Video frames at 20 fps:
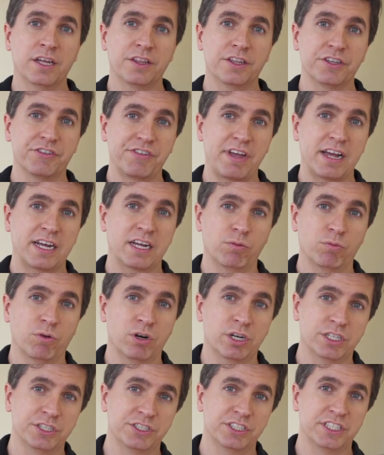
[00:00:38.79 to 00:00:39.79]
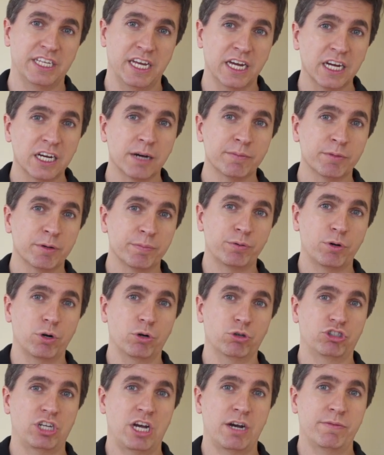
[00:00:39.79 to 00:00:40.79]
The second one is the income
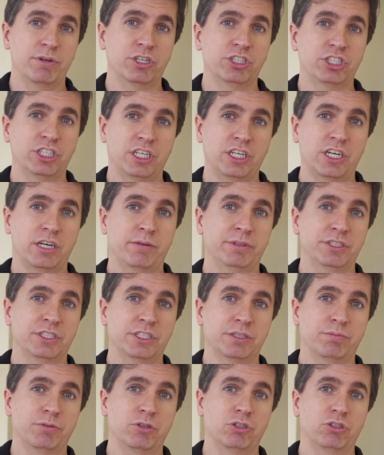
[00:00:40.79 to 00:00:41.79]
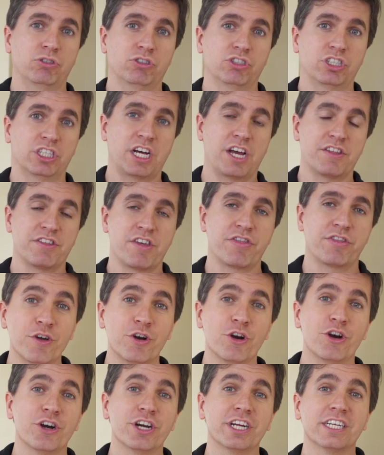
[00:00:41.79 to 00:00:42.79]
approach, how much income is it producing? And the
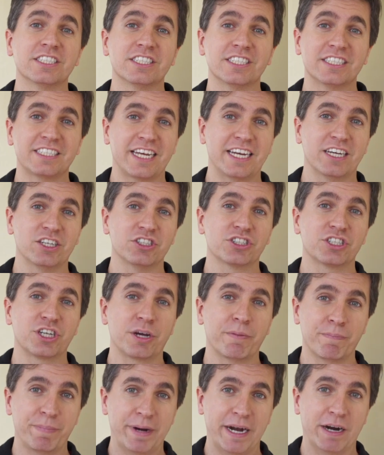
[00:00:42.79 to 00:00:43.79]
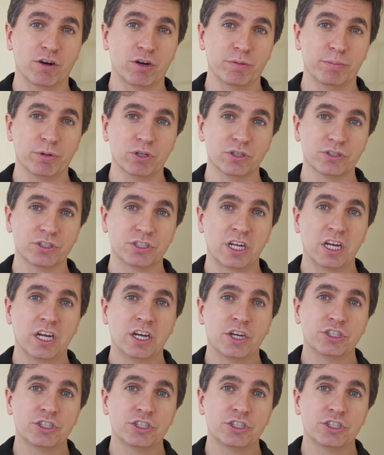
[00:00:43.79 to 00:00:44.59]
third is sales comparables.